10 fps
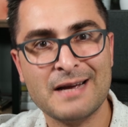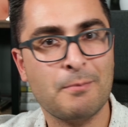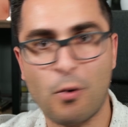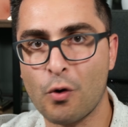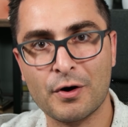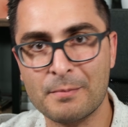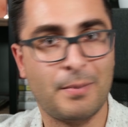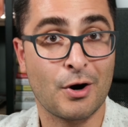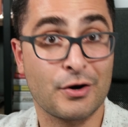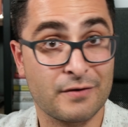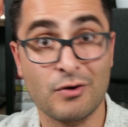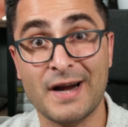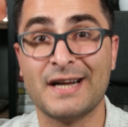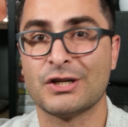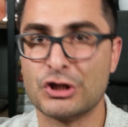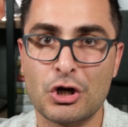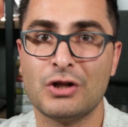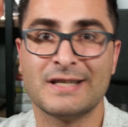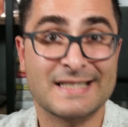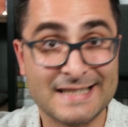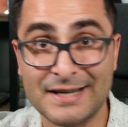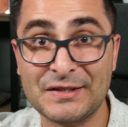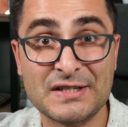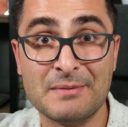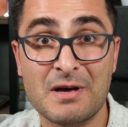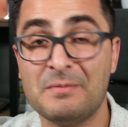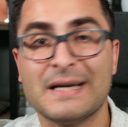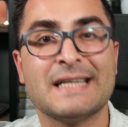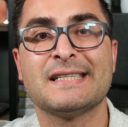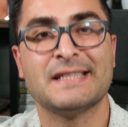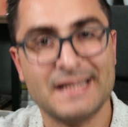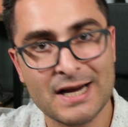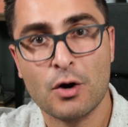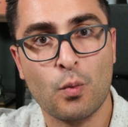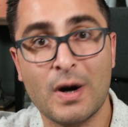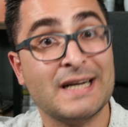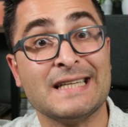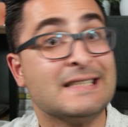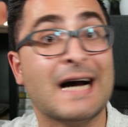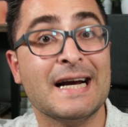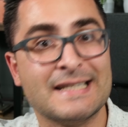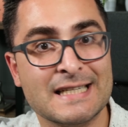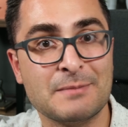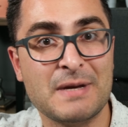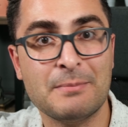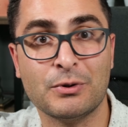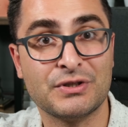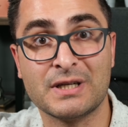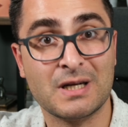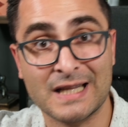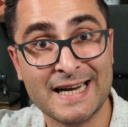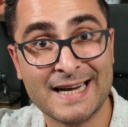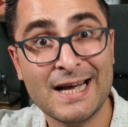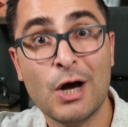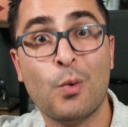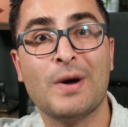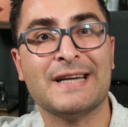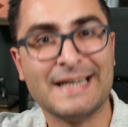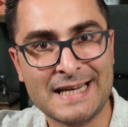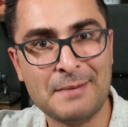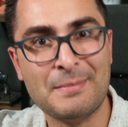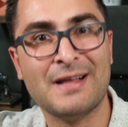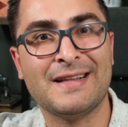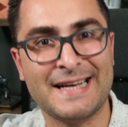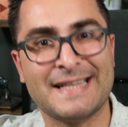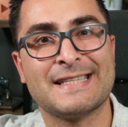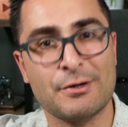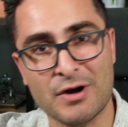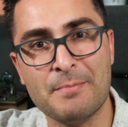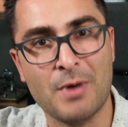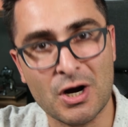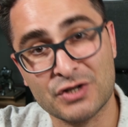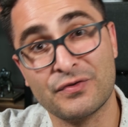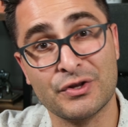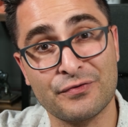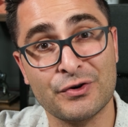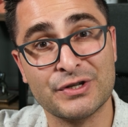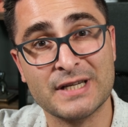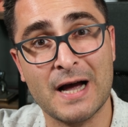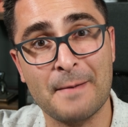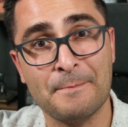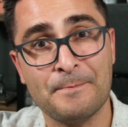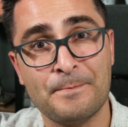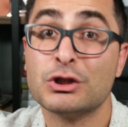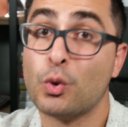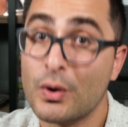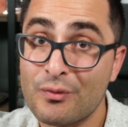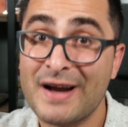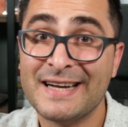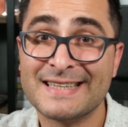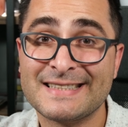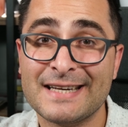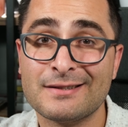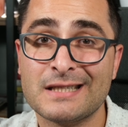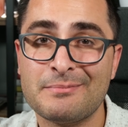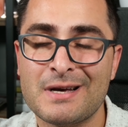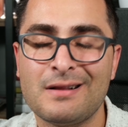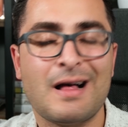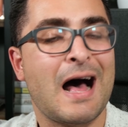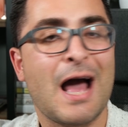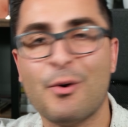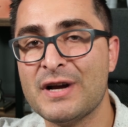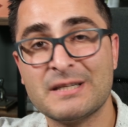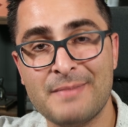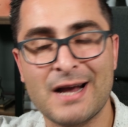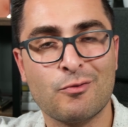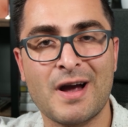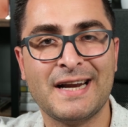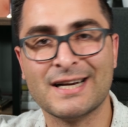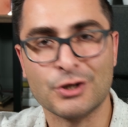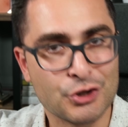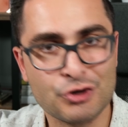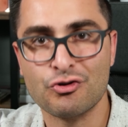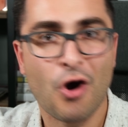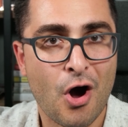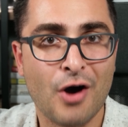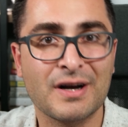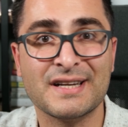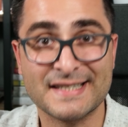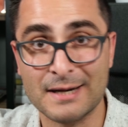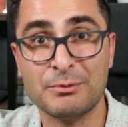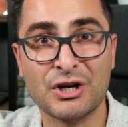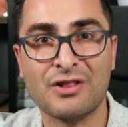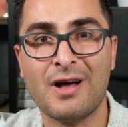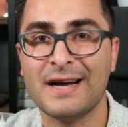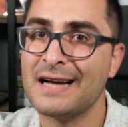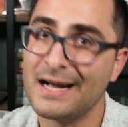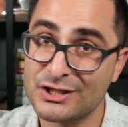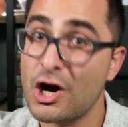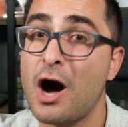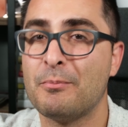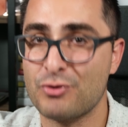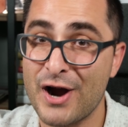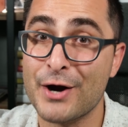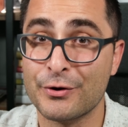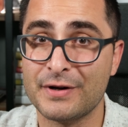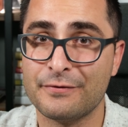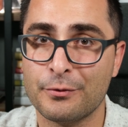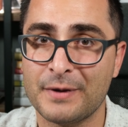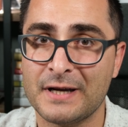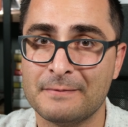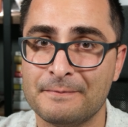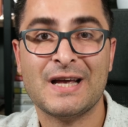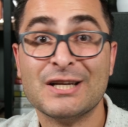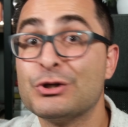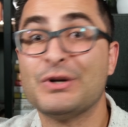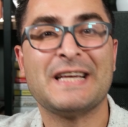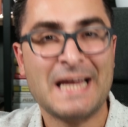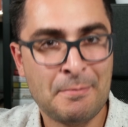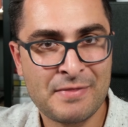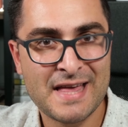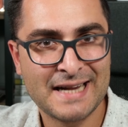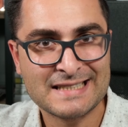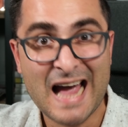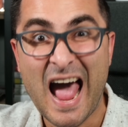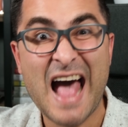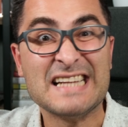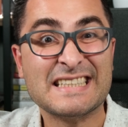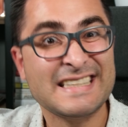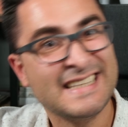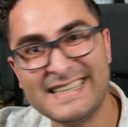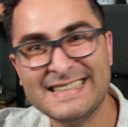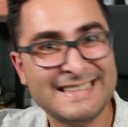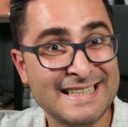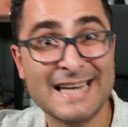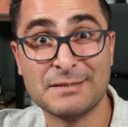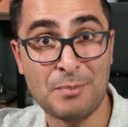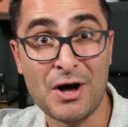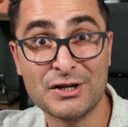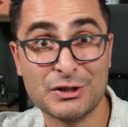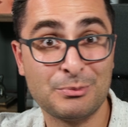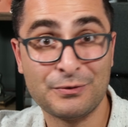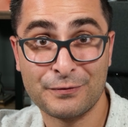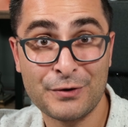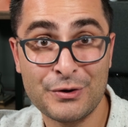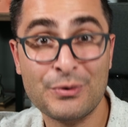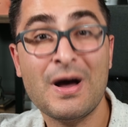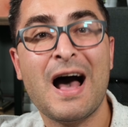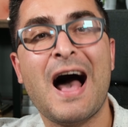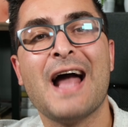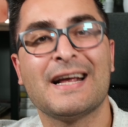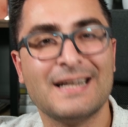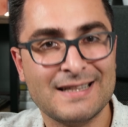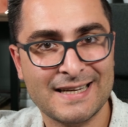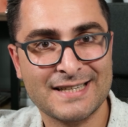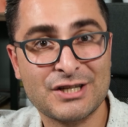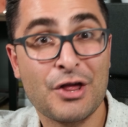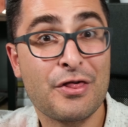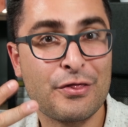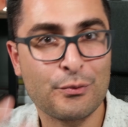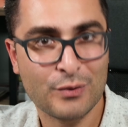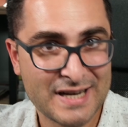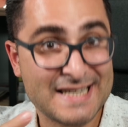important part of writing a solid sales email because they're what entices people to click when an email hits their inbox for the first time. So when writing a sales email, I always make writing a strong subject line a top priority for me. So to keep things as easy as possible for you, I'm gonna list 3